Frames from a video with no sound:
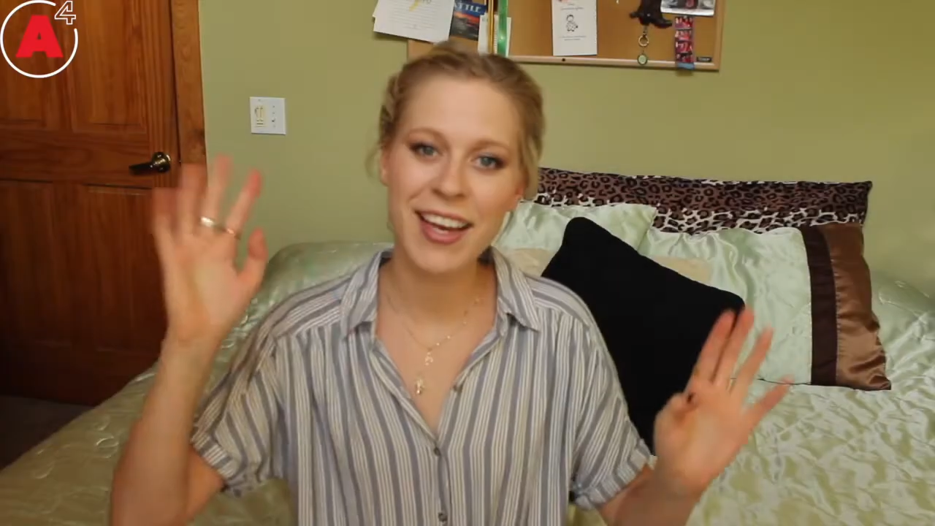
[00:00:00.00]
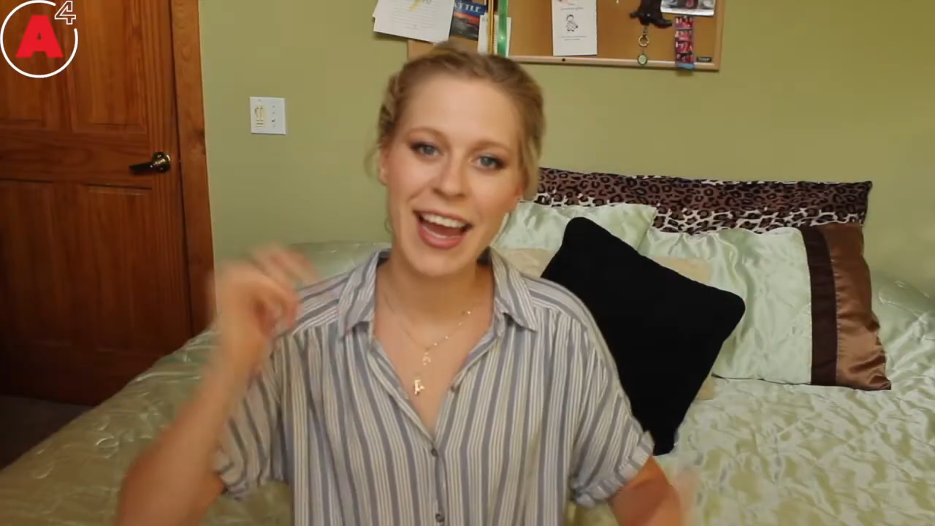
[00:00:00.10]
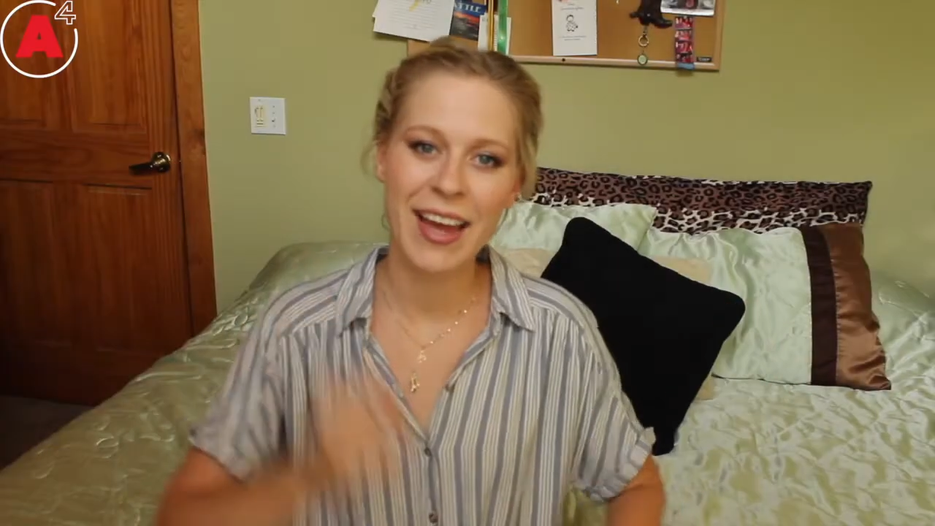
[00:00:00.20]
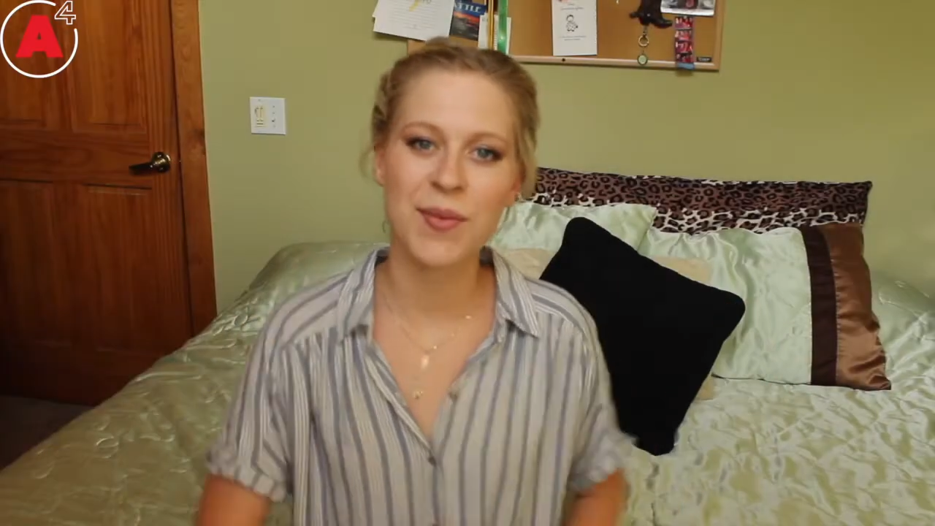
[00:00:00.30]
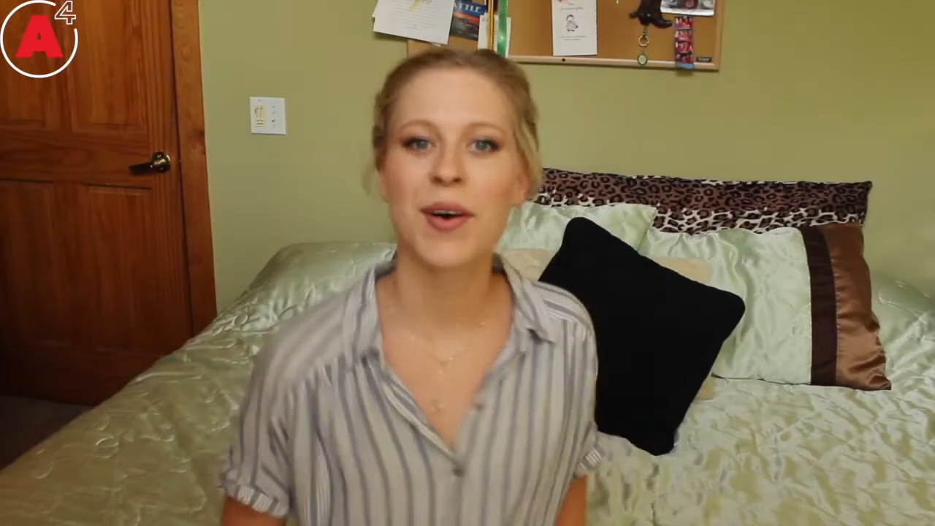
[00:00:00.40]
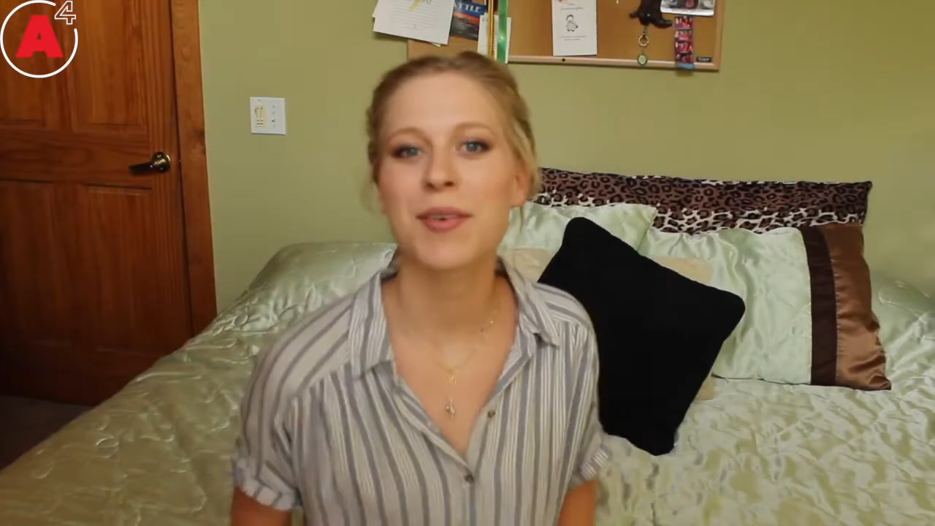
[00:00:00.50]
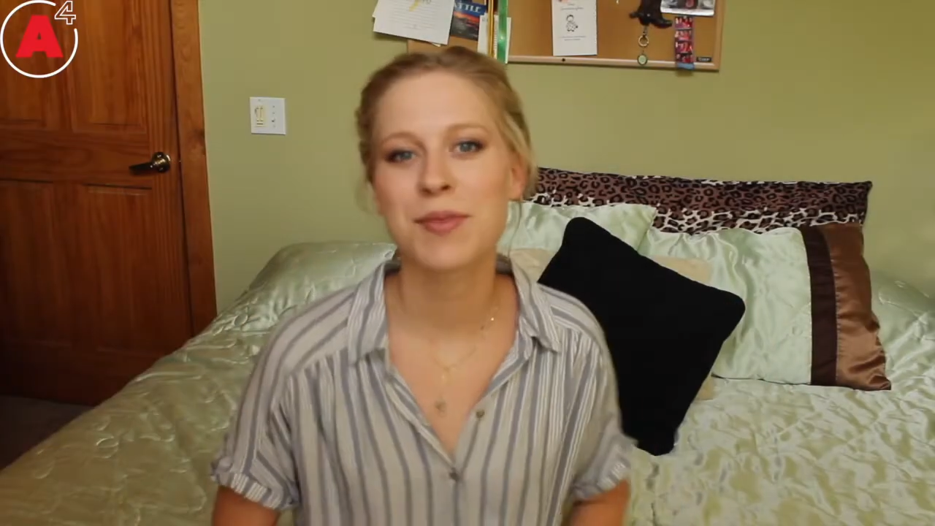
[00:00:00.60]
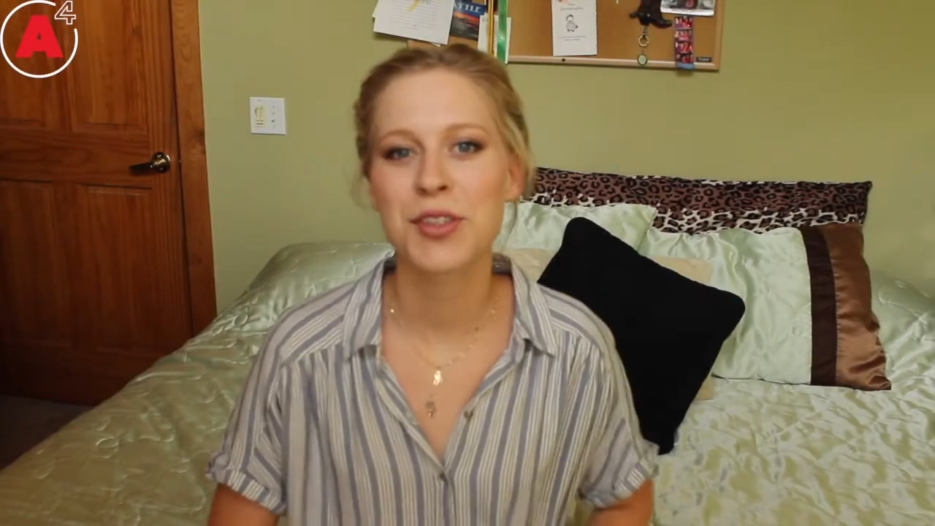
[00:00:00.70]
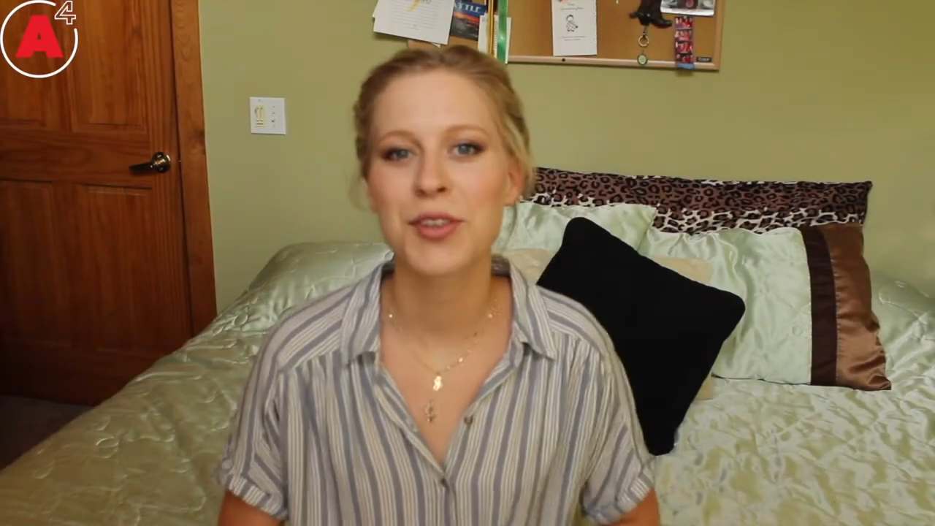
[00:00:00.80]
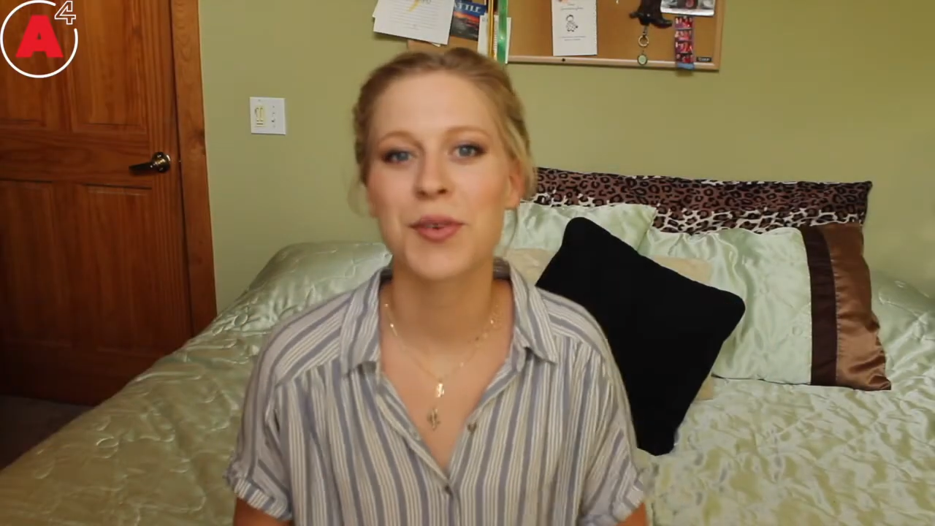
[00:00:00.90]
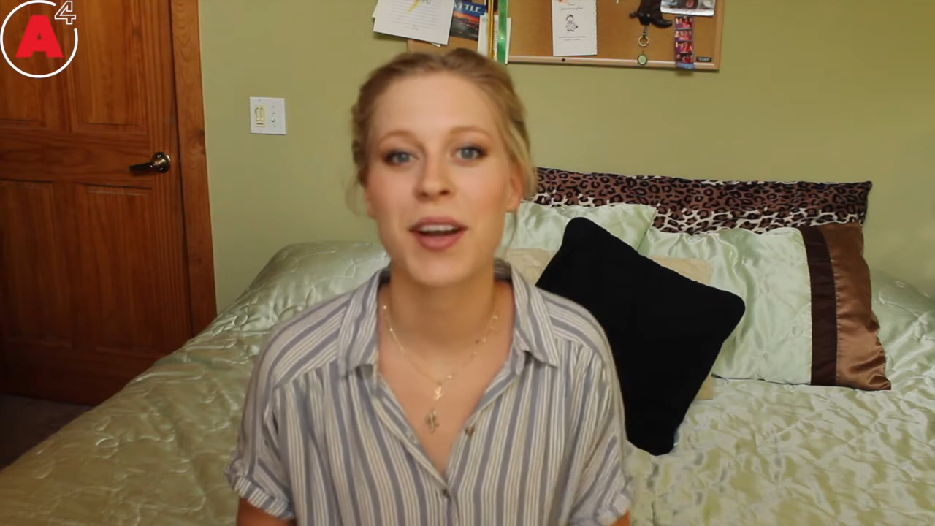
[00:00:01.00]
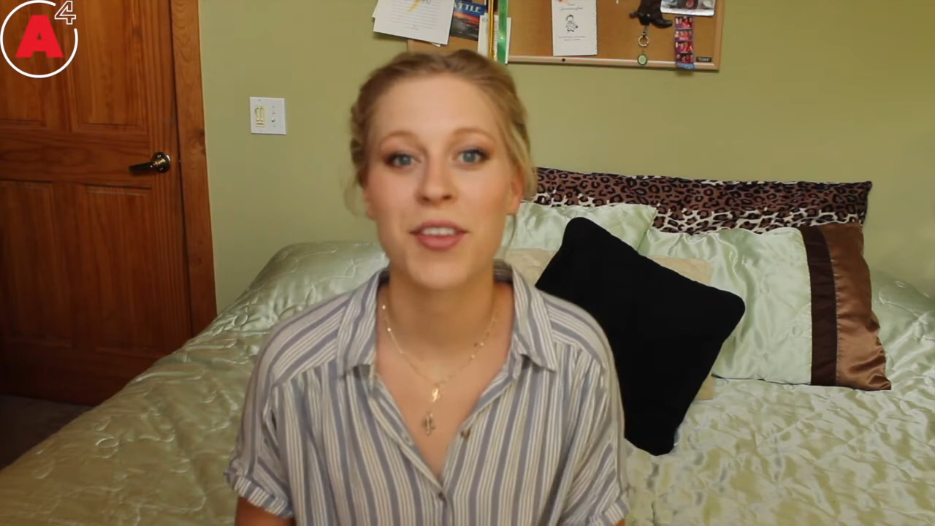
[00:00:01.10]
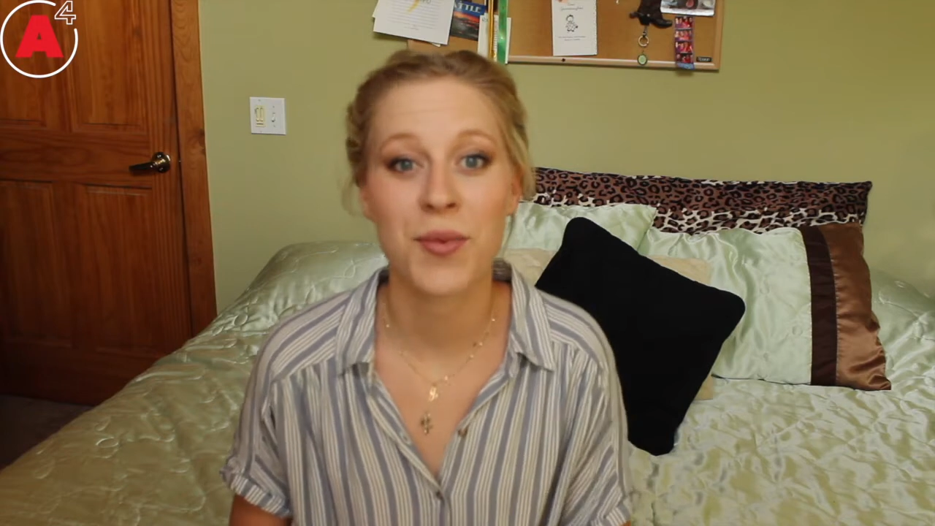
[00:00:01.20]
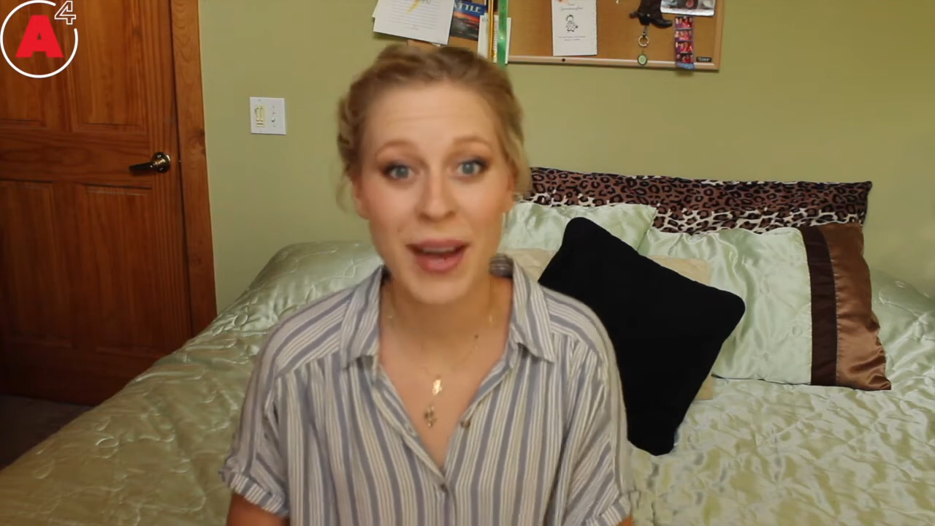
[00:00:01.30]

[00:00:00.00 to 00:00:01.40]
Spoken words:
and welcome to another